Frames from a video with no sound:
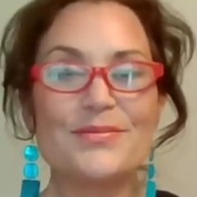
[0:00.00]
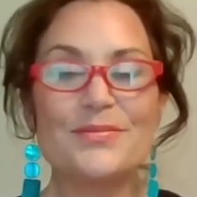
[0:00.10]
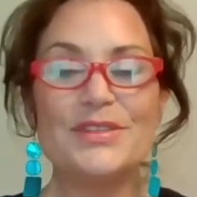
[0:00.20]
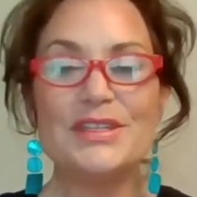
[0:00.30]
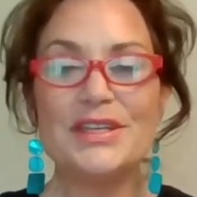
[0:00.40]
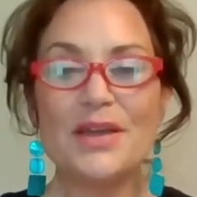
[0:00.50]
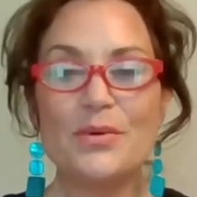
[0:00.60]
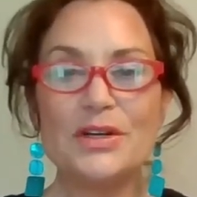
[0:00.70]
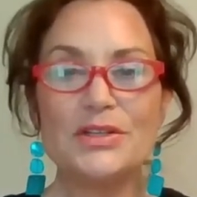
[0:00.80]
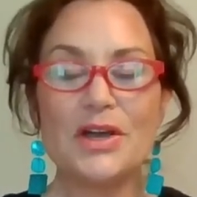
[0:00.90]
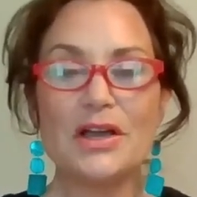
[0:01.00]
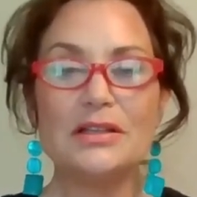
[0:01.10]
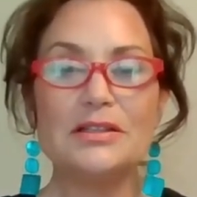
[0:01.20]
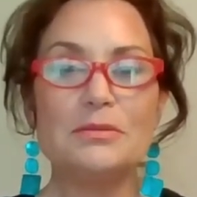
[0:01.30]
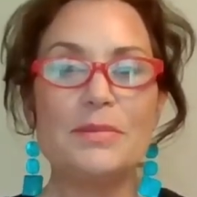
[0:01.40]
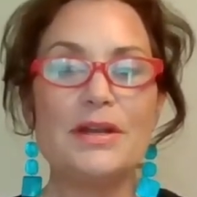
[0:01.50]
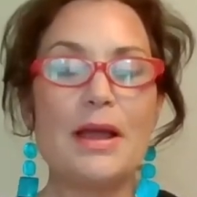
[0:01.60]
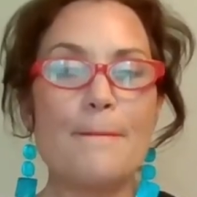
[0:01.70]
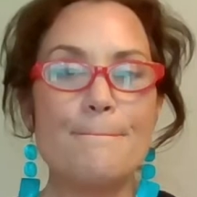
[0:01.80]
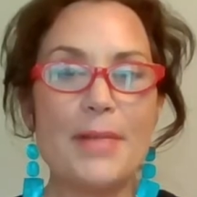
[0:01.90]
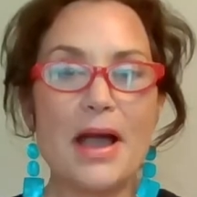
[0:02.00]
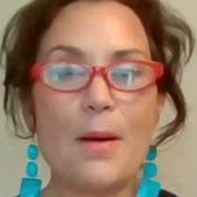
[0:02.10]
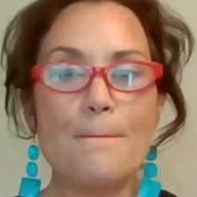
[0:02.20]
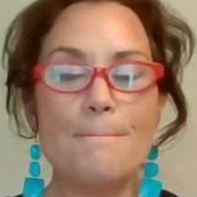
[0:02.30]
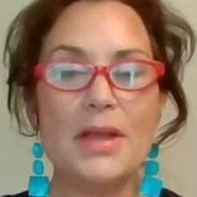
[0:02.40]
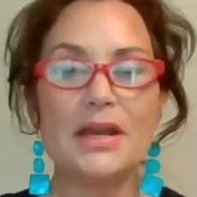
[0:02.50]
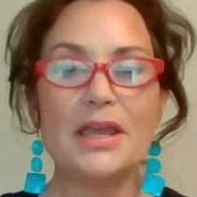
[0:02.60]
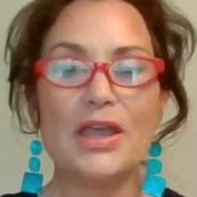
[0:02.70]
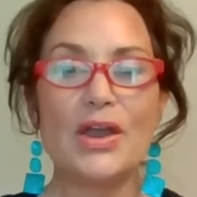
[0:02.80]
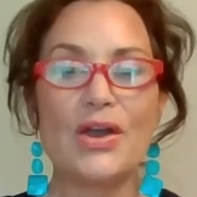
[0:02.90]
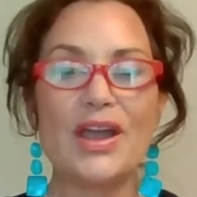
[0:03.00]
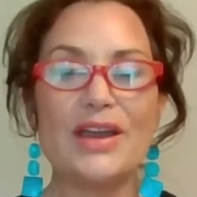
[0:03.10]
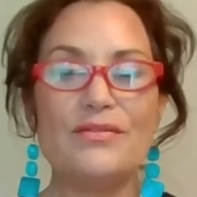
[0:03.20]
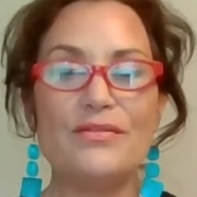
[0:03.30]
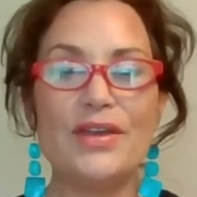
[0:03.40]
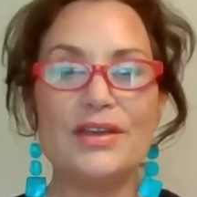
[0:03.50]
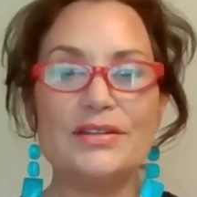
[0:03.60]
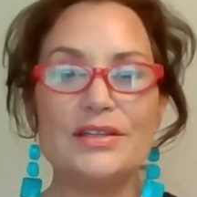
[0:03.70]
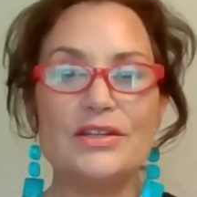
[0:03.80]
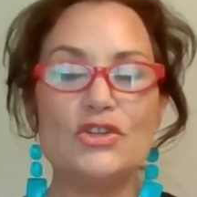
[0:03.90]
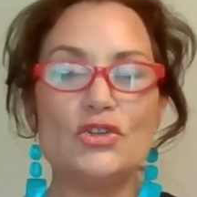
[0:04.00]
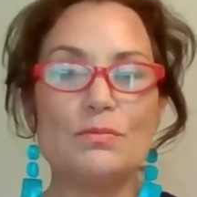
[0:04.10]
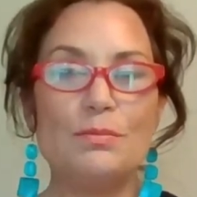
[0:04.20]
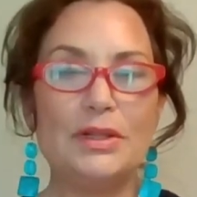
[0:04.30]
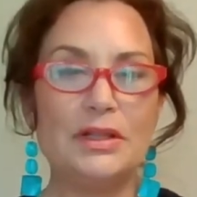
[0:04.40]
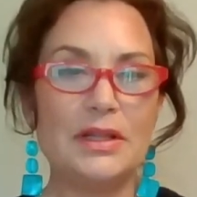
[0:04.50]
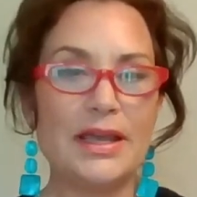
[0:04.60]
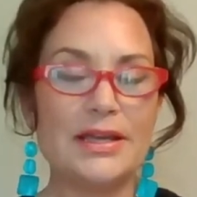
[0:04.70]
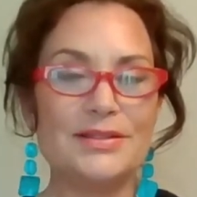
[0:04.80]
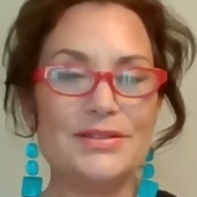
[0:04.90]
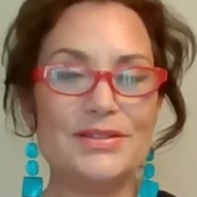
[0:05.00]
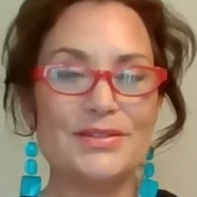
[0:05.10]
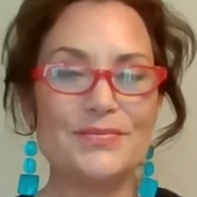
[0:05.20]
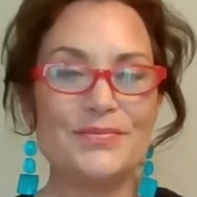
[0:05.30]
Today I want to talk a little bit about Medicare Advantage plans.